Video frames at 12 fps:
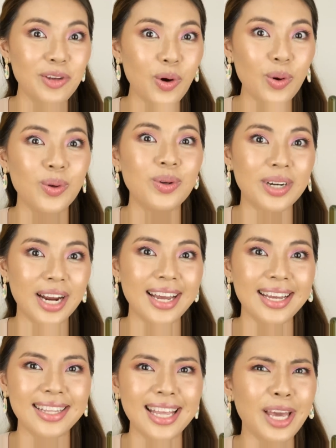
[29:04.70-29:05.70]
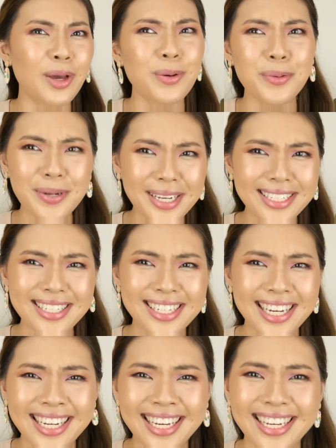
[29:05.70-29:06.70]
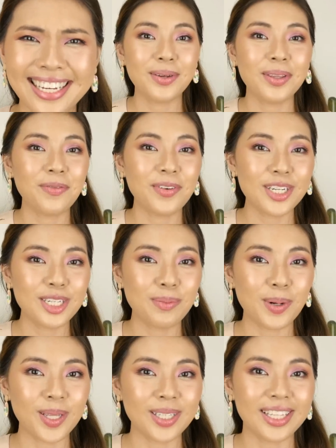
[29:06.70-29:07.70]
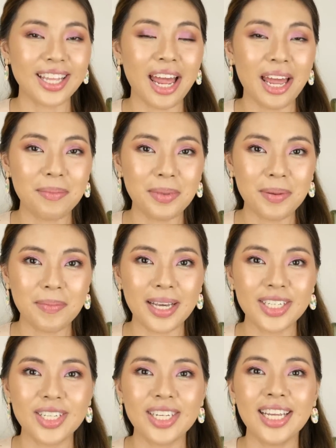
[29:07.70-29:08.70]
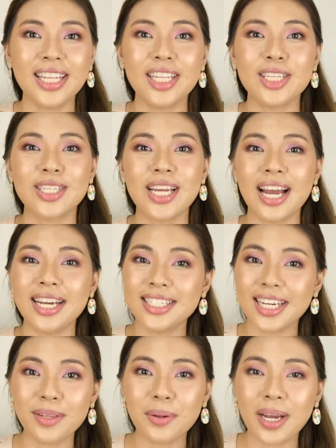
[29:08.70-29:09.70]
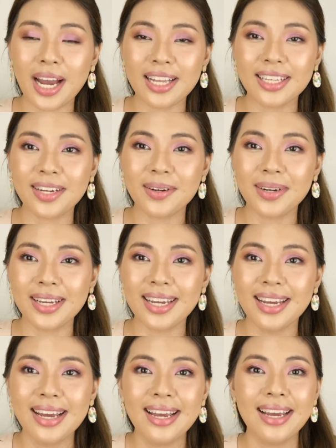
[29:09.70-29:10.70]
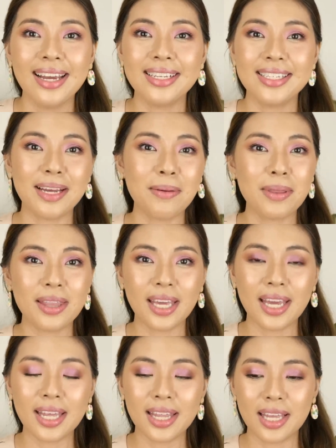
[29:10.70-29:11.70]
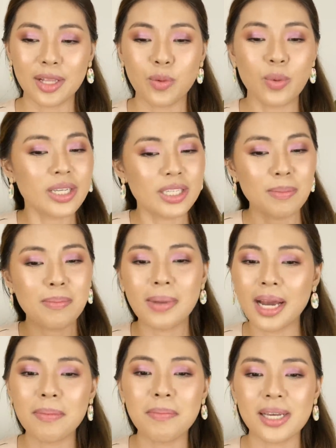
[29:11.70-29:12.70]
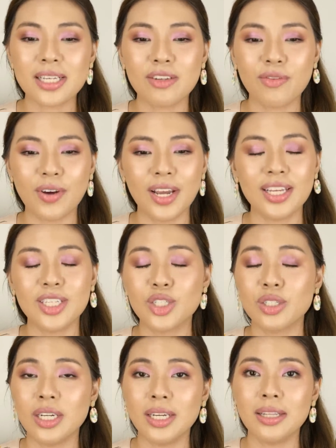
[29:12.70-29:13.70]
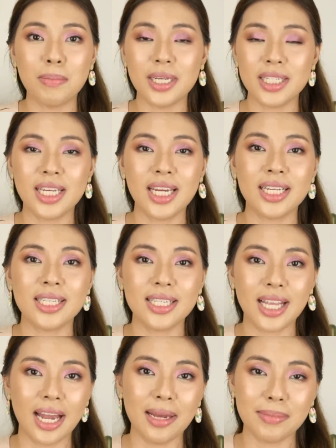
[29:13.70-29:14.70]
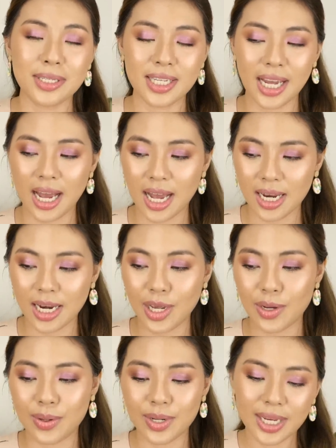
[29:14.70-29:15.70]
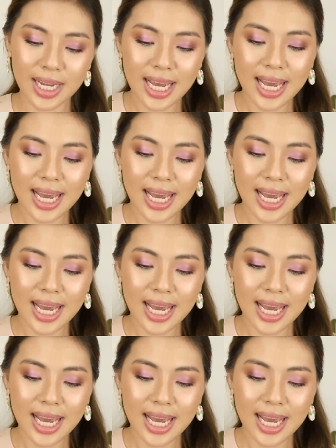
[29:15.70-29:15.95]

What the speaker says: know, right? Like, who is she? So the first product that I'd be mentioning dito sa eyeshadow category is something that was my best friend during busiest times nga na yon.